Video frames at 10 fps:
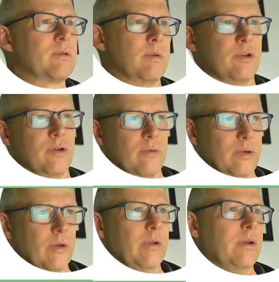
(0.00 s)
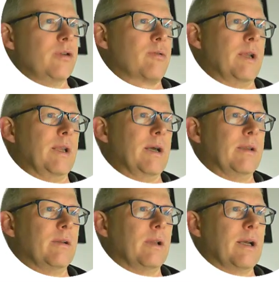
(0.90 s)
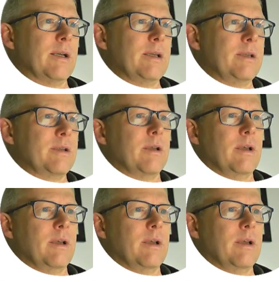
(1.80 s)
which show you the discrete annualized,